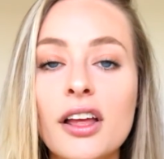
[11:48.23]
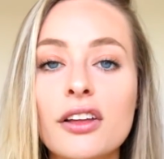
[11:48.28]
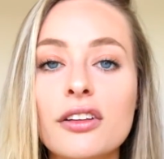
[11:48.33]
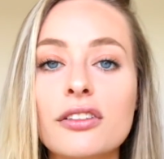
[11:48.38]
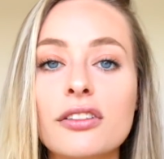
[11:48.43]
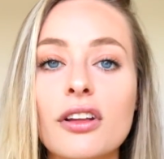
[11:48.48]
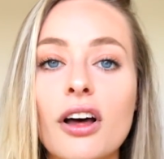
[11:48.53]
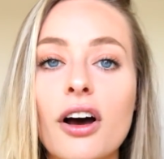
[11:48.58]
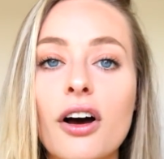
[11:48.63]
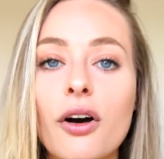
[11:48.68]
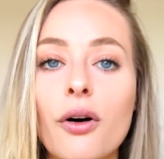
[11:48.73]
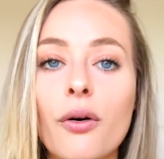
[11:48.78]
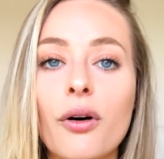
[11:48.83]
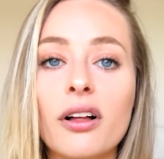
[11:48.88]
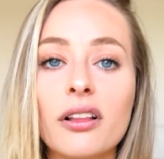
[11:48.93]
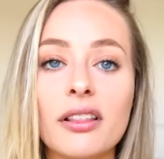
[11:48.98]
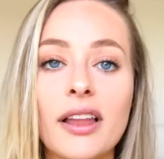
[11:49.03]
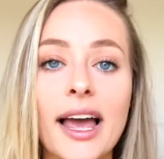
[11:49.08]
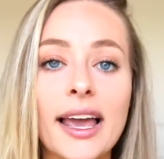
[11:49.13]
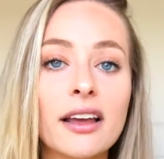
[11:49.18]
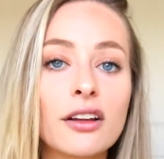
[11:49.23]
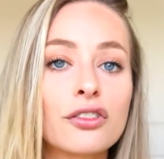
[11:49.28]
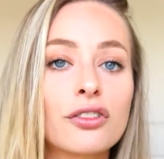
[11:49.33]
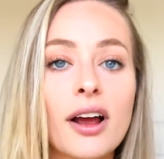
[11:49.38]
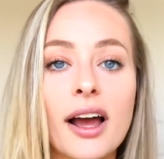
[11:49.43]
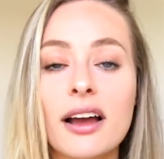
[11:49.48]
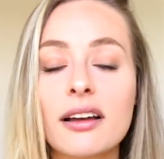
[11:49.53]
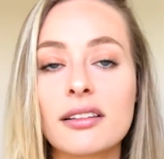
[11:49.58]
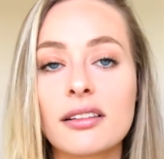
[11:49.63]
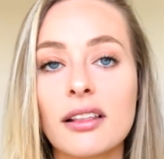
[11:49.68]
So like
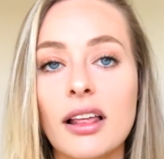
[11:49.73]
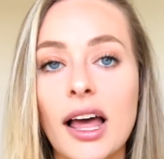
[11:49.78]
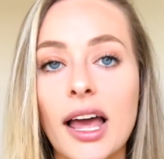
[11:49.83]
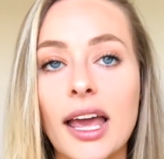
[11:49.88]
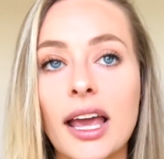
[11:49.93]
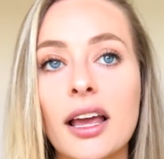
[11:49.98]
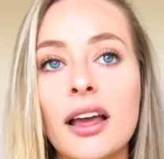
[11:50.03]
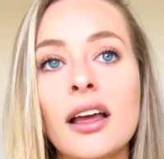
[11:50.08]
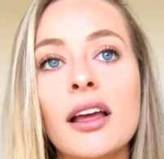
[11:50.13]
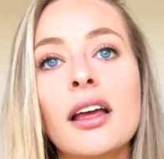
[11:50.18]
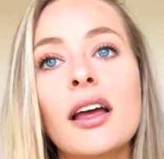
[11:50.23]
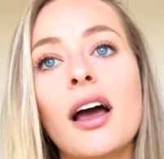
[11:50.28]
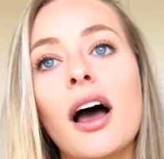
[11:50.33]
attracts like.